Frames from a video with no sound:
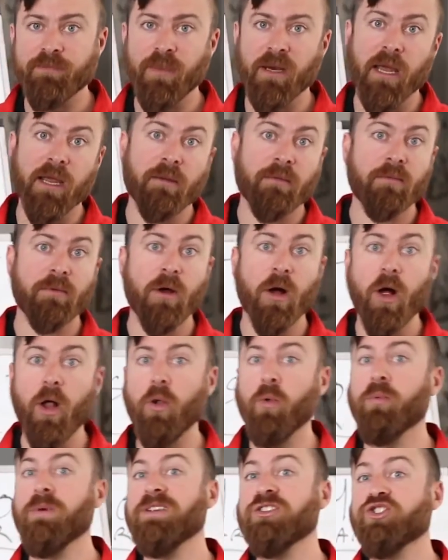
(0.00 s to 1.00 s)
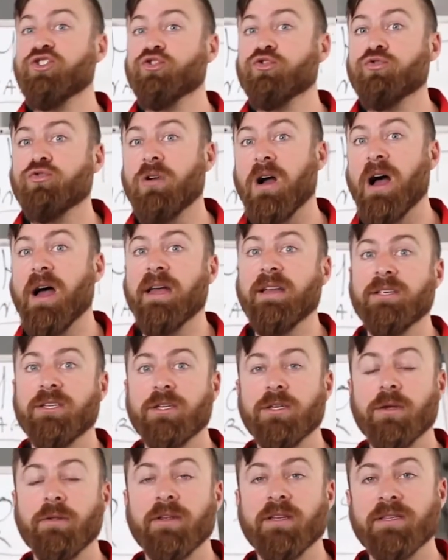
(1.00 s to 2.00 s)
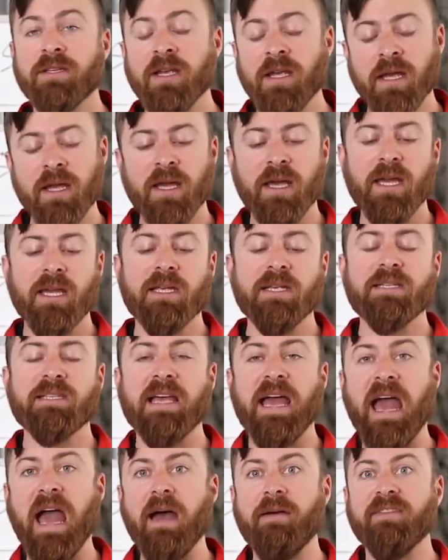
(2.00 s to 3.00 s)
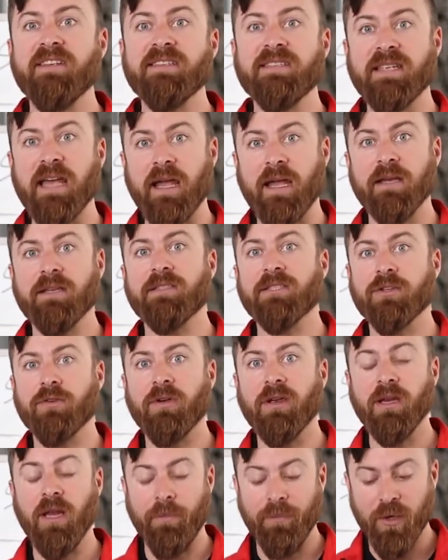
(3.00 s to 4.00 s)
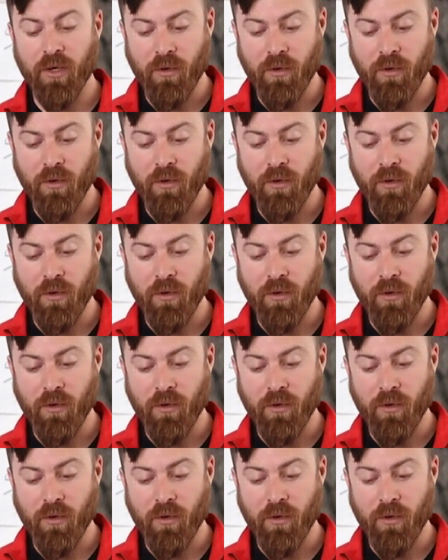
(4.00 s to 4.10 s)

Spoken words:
but I always try to do this, is have a second screen up.